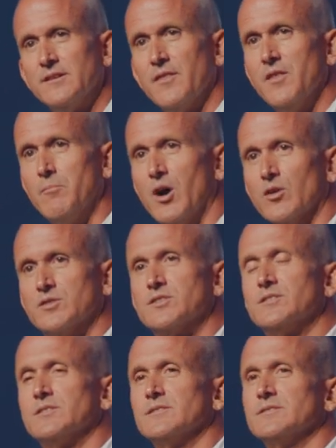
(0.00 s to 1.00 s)
the
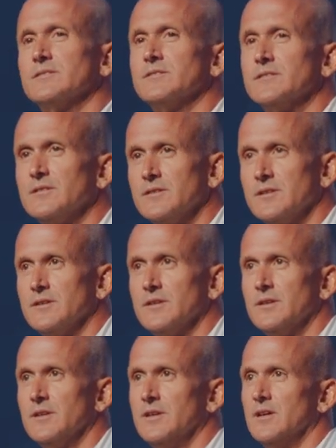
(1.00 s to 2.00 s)
most?
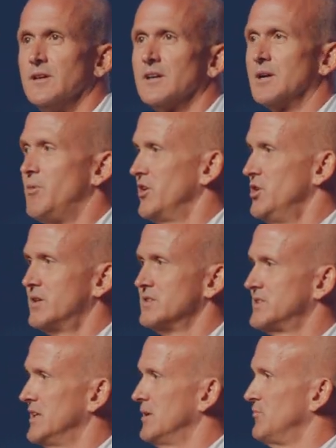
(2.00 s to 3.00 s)
Come on, you can
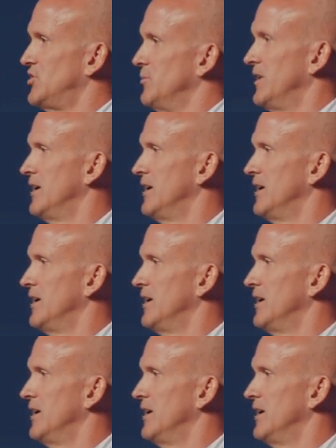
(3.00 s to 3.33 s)
send them to me.